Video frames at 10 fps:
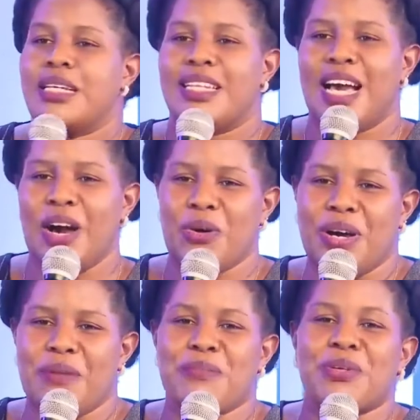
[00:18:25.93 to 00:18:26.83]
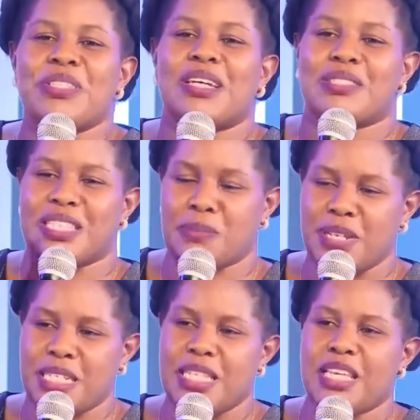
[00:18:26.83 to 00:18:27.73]
Now, because I was
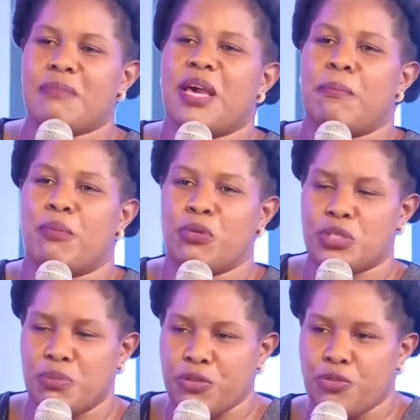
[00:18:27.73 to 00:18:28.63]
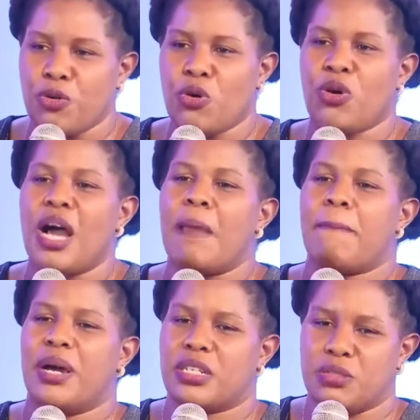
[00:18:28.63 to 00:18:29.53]
expecting them, I bought before, I
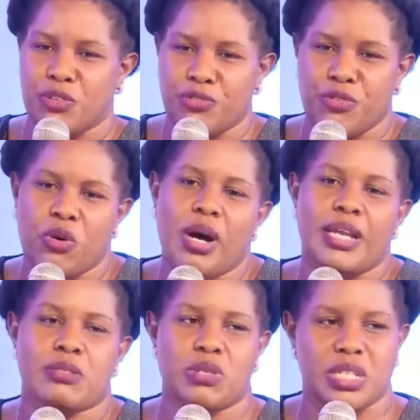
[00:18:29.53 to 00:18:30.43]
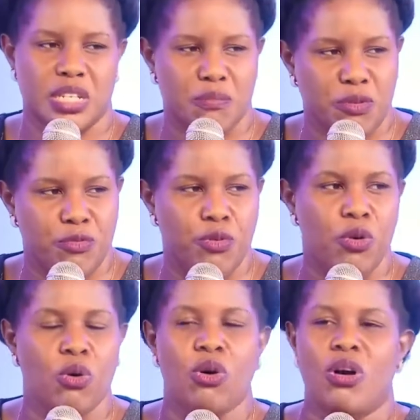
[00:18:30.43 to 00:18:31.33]
packed before, I sorted
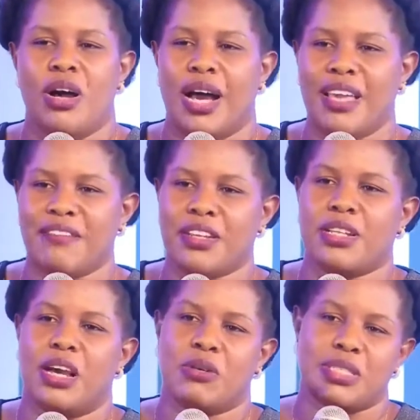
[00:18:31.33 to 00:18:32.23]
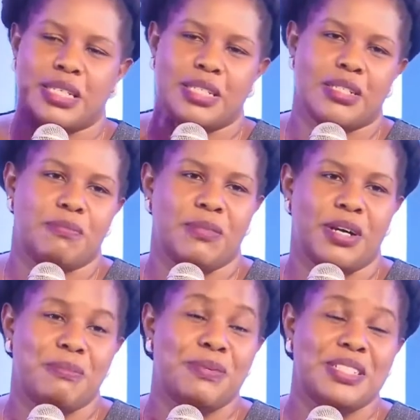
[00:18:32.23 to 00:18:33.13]
before. I even now started
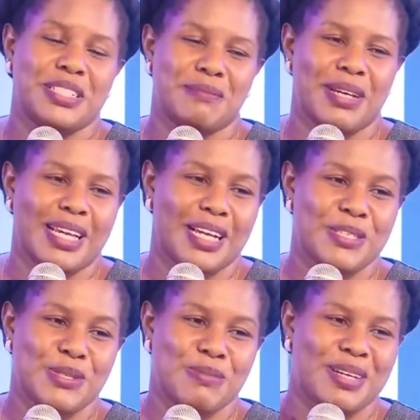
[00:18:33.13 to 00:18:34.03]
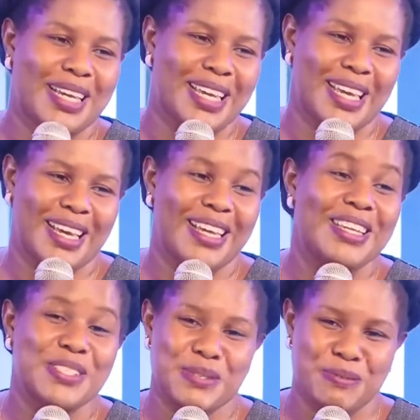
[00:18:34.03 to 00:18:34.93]
putting my customer care
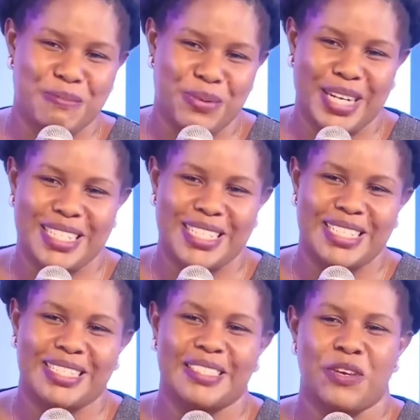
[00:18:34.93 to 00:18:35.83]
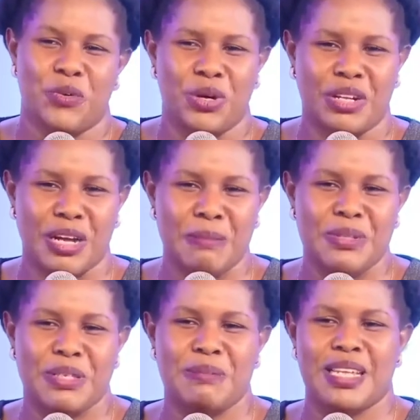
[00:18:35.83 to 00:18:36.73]
into practice. Welcomed
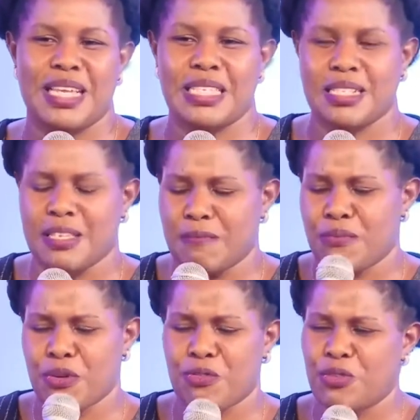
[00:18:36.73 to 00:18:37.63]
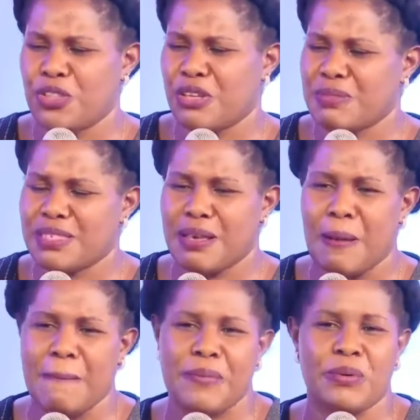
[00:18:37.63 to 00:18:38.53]
them nicely, broke for them
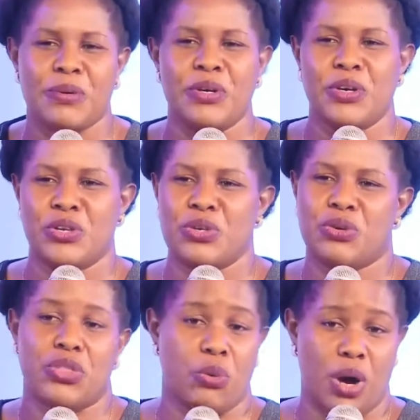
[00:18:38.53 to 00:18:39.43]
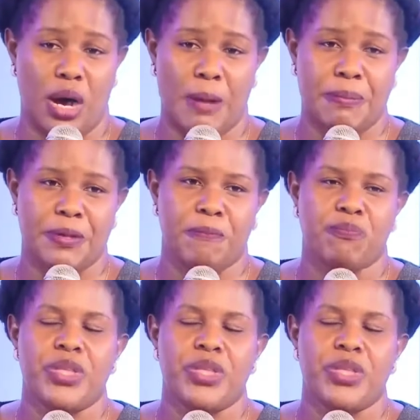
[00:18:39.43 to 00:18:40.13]
sample. They were happy.